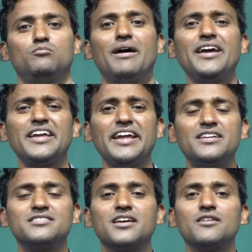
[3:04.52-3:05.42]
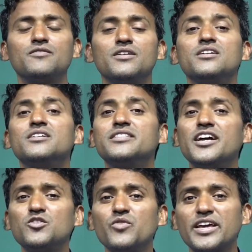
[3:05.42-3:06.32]

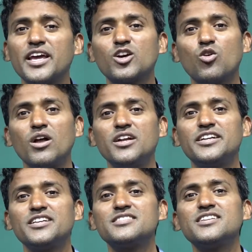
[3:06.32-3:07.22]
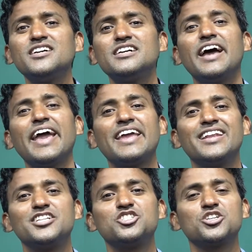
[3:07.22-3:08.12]
That we can call it as the
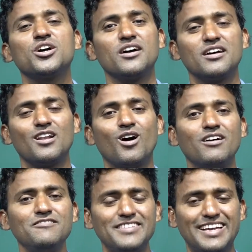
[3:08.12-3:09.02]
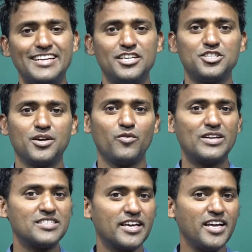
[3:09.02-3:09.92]
inertia, law of inertia.
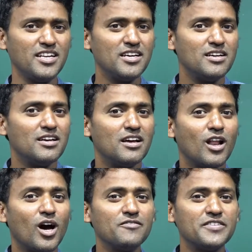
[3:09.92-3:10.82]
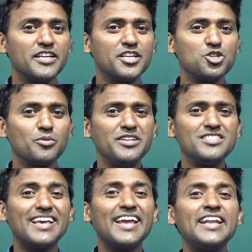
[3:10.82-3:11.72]
Once again, law of inertia means
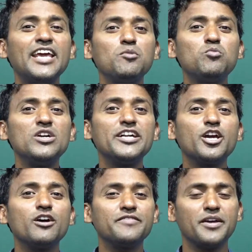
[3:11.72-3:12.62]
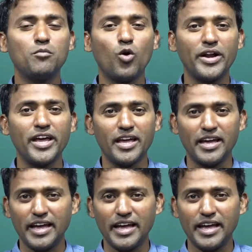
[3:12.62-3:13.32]
inability of a body